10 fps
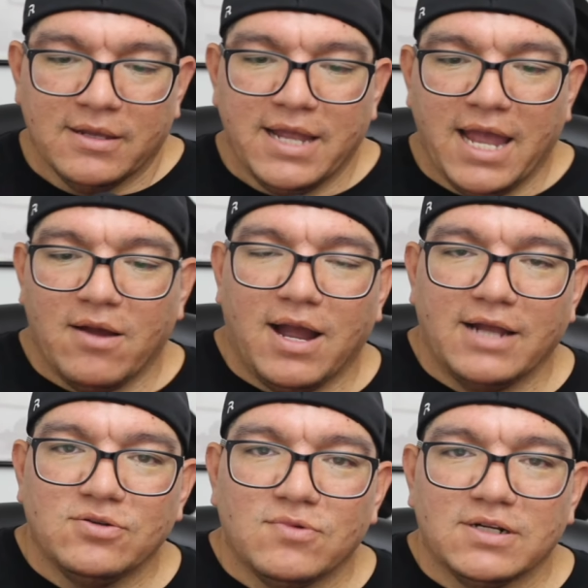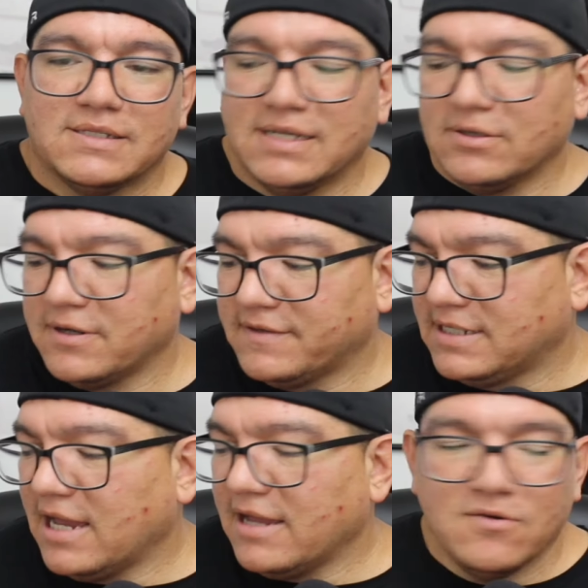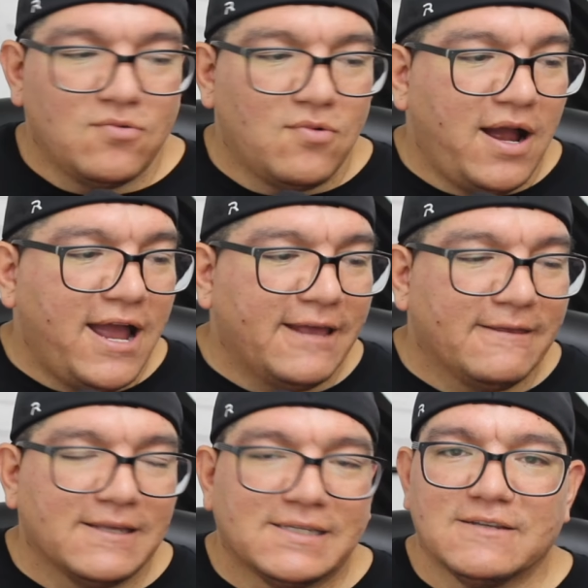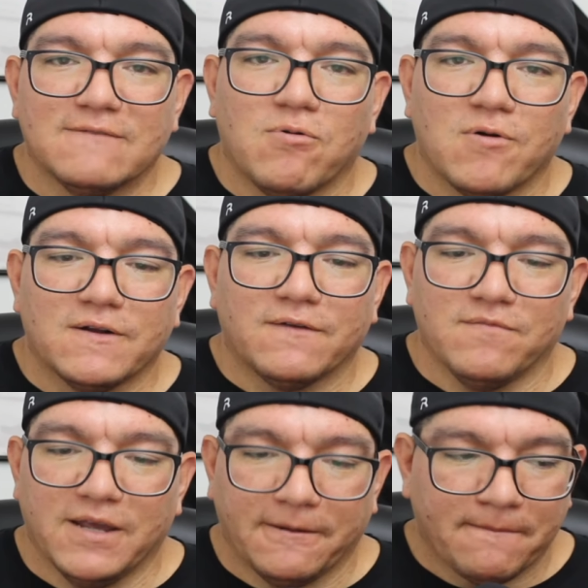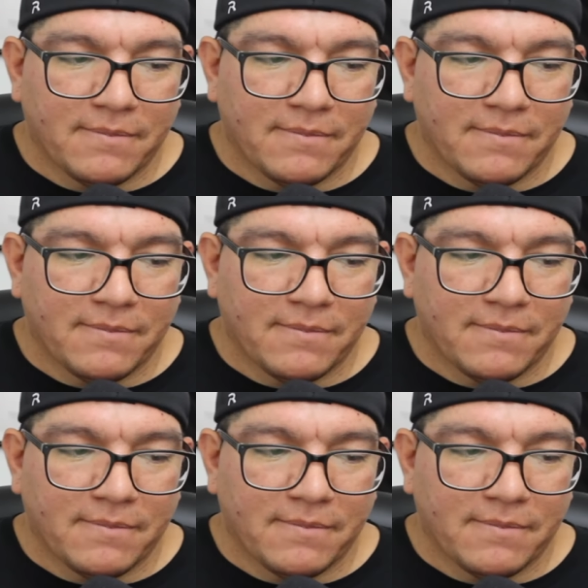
Now I do want to sort of tell you why this is important for me.